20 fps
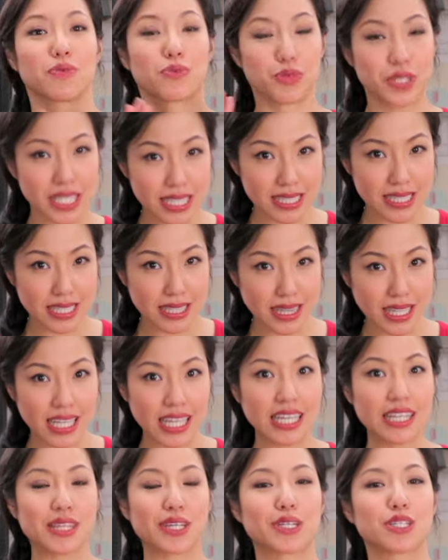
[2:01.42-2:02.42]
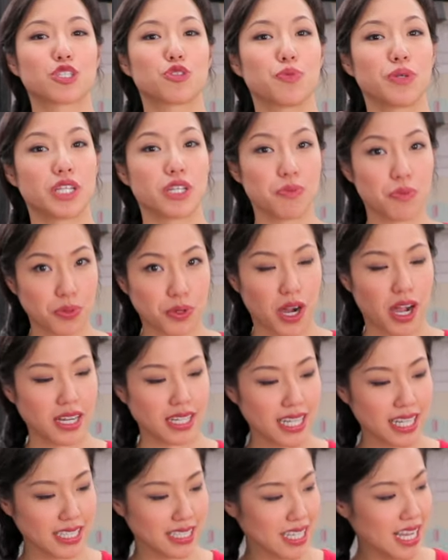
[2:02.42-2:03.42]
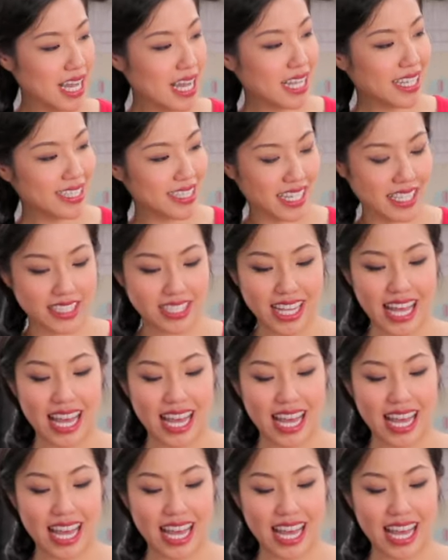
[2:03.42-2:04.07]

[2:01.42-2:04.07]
Recently, there's been a product such